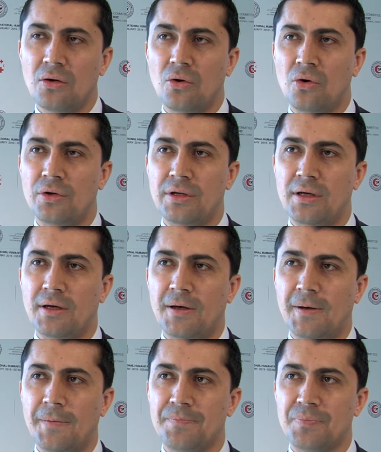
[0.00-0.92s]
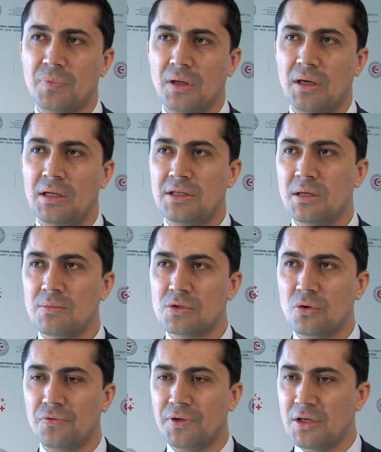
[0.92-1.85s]
on um, in terms
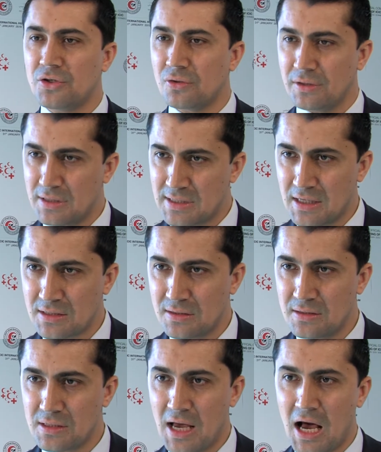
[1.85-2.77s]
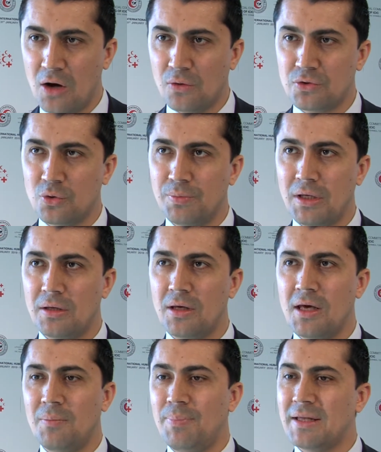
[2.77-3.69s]
of natural disasters, how to be
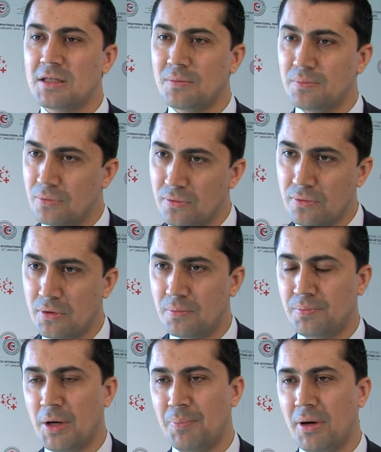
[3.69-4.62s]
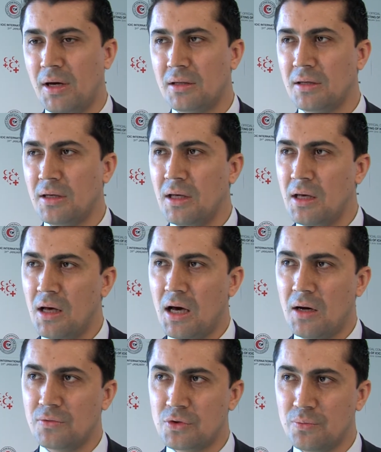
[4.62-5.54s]
better prepared,
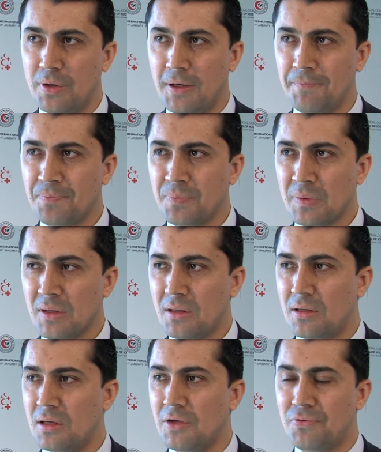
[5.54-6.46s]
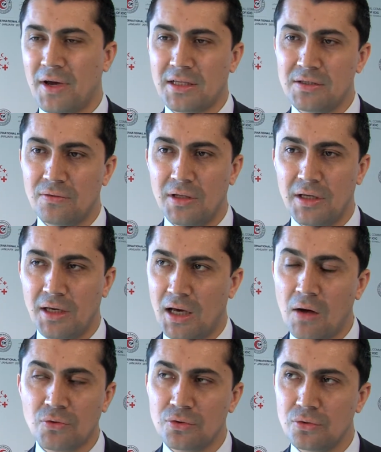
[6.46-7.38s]
how to be uh, effectively, uh,
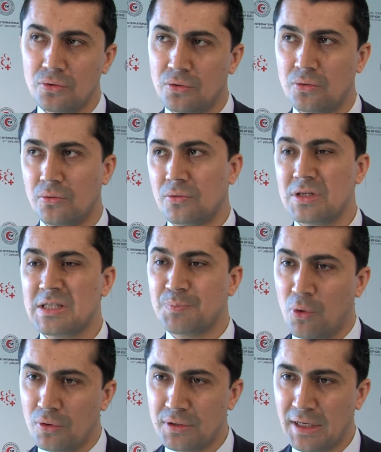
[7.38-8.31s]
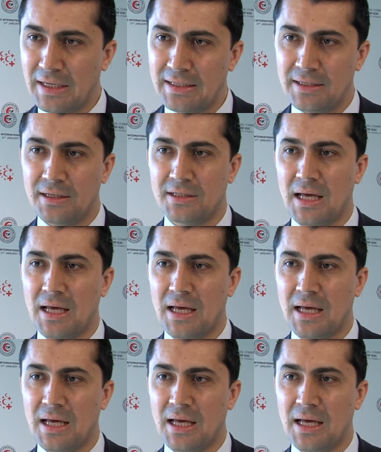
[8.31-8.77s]
how to respond in, uh, in